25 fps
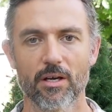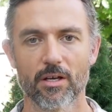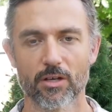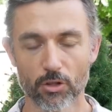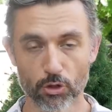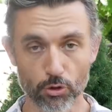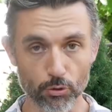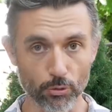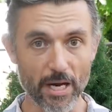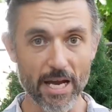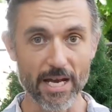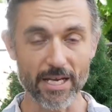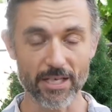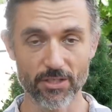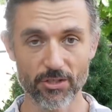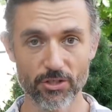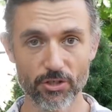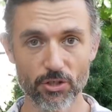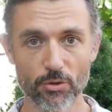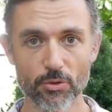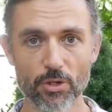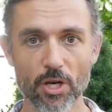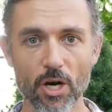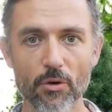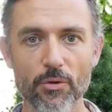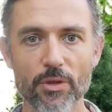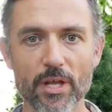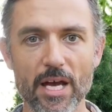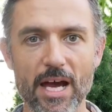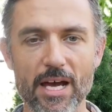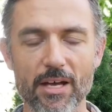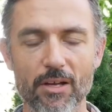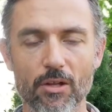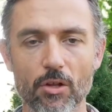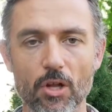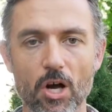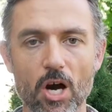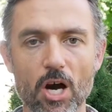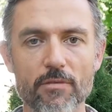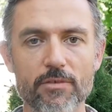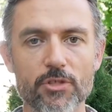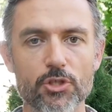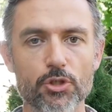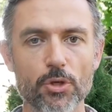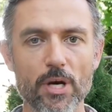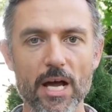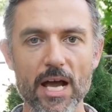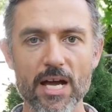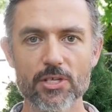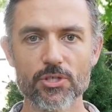Great, you know that. Law of
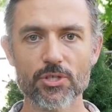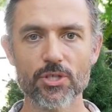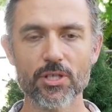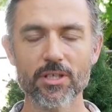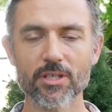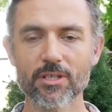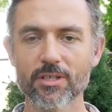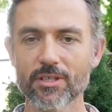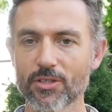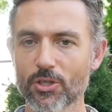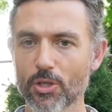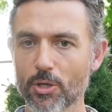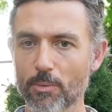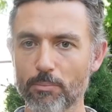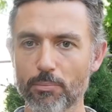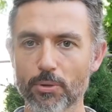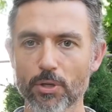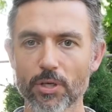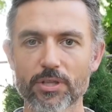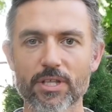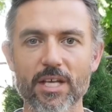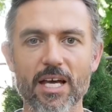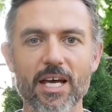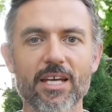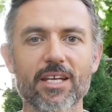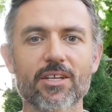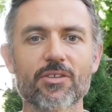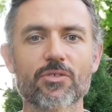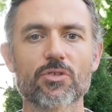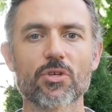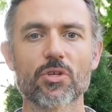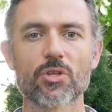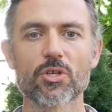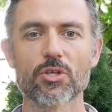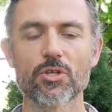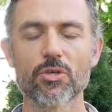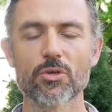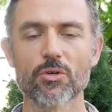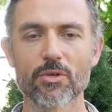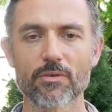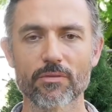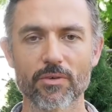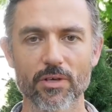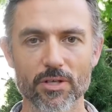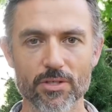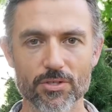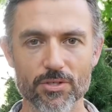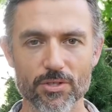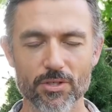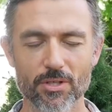attraction, you can put that into the
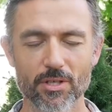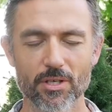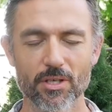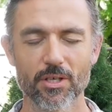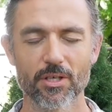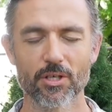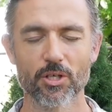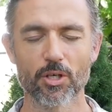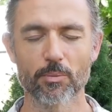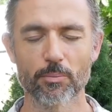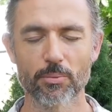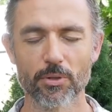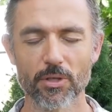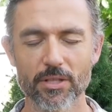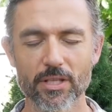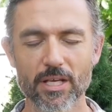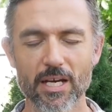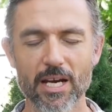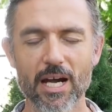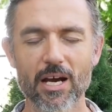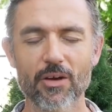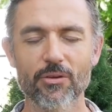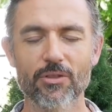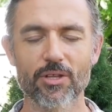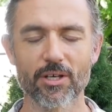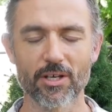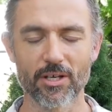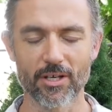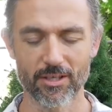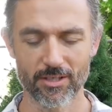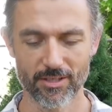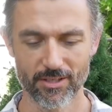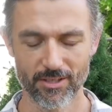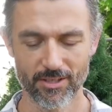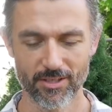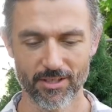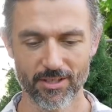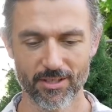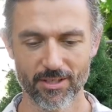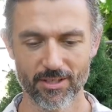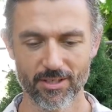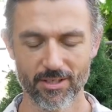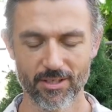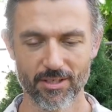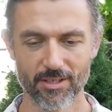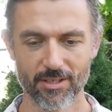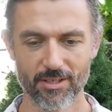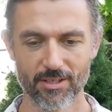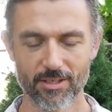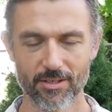universe. You can put that out there,
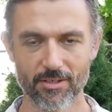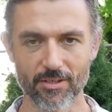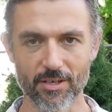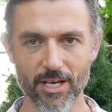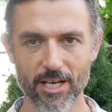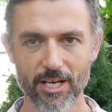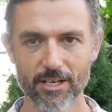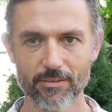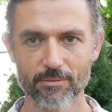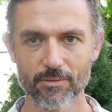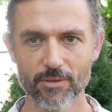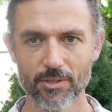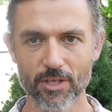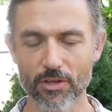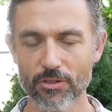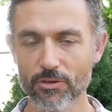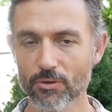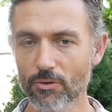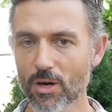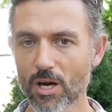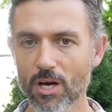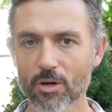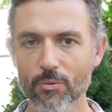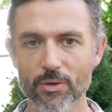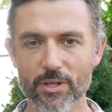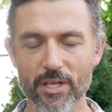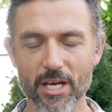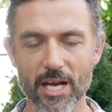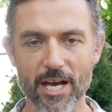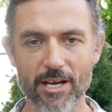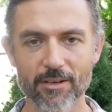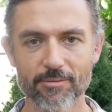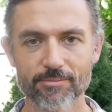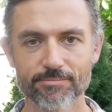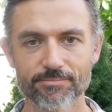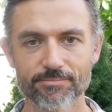right? Nothing wrong with that.